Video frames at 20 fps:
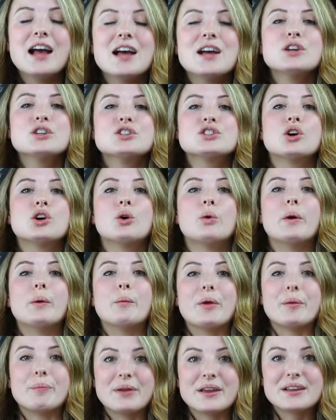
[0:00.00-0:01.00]
So
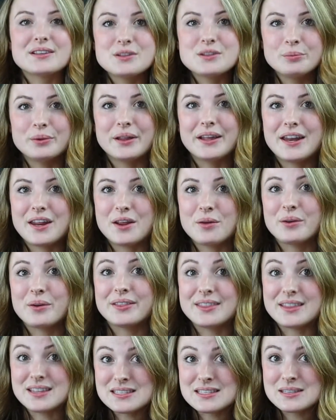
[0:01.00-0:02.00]
when pixel blading
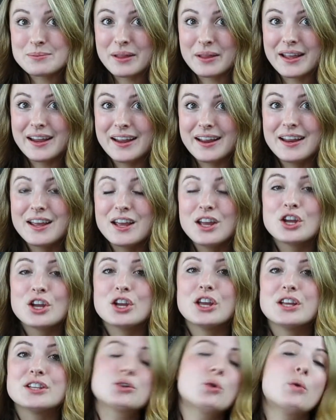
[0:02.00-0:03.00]
with this blade,
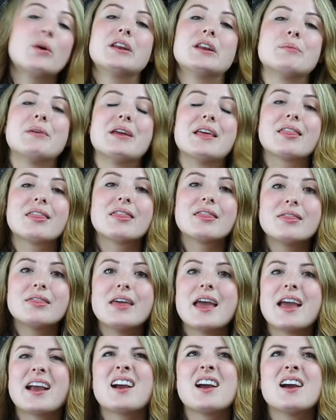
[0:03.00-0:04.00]
it's going to be
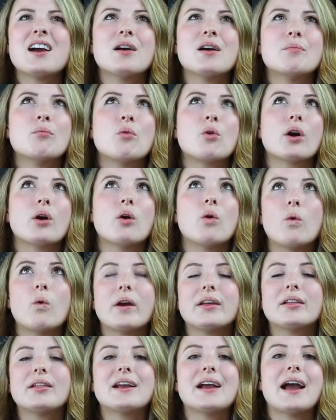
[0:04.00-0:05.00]
thick, more
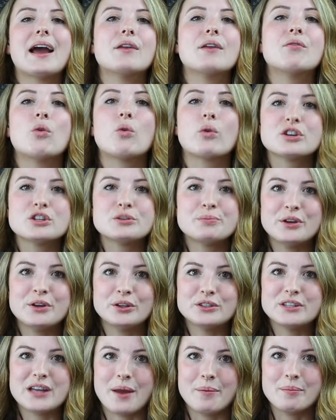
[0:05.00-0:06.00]
oily, kind of orange peel
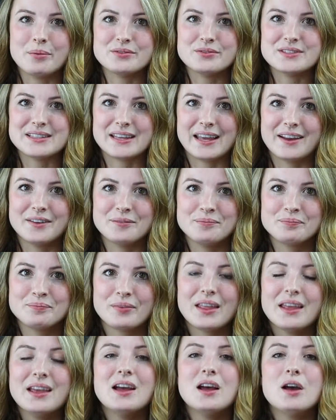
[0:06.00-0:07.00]
type of skin.
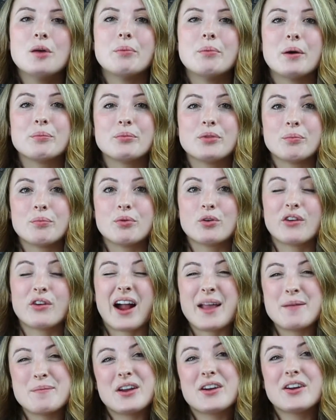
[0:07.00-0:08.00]
But the
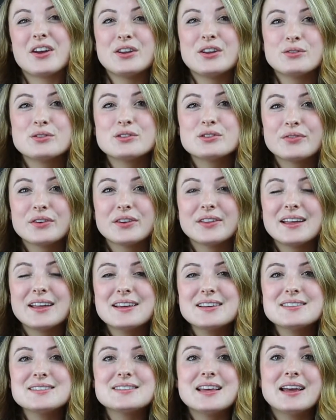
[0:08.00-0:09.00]
primary use for
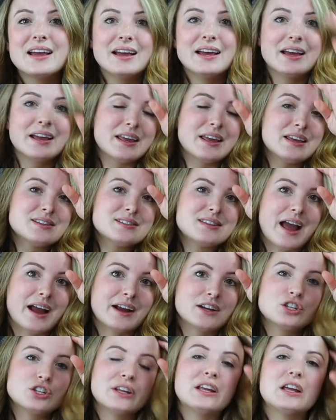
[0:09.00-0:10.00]
this is
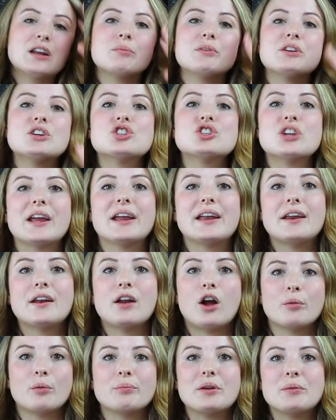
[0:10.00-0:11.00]
actually going to be shading
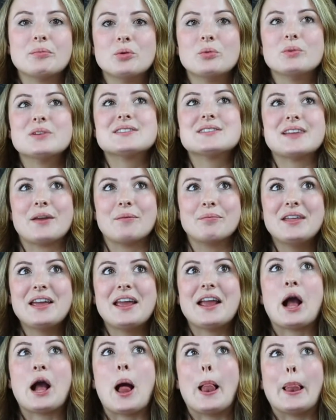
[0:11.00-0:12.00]
on people with same
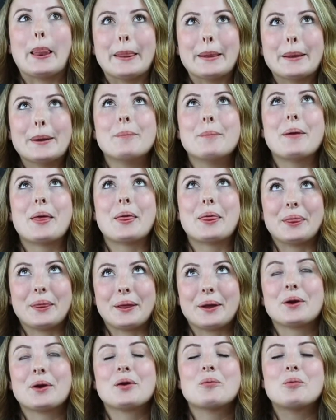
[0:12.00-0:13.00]
thing, a little bit
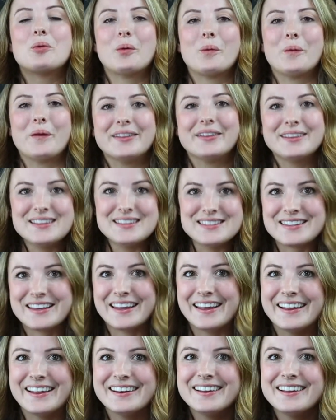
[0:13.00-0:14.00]
thicker, more oily
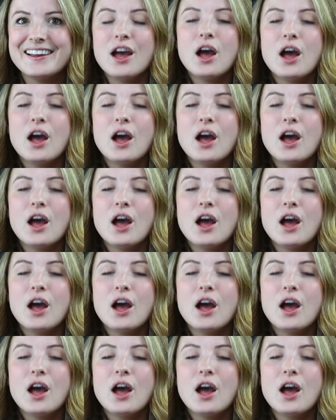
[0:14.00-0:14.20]
skin,